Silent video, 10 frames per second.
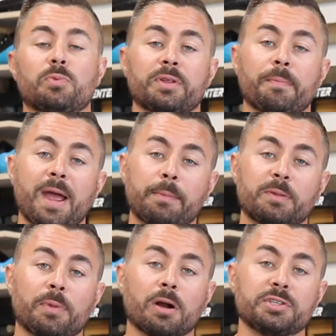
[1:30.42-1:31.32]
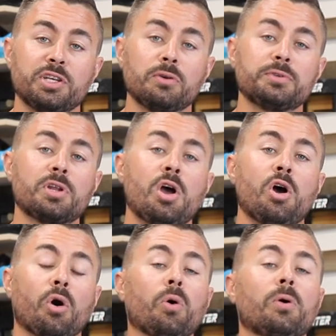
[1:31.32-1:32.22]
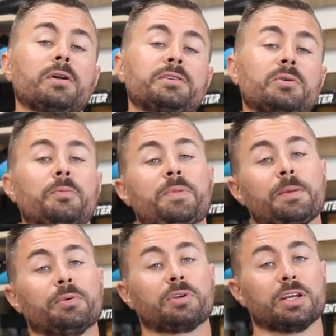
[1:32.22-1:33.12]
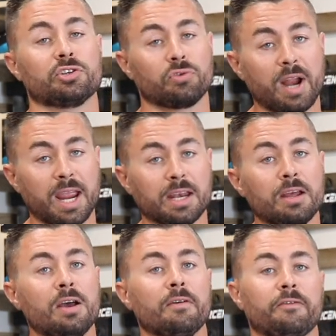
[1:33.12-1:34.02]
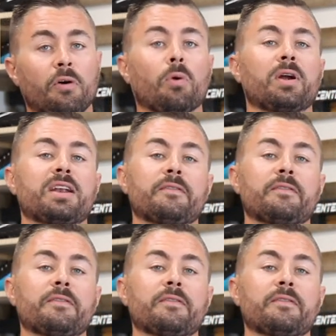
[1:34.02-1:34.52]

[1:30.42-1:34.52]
where the Mammoth Bar is used, or so people could train for an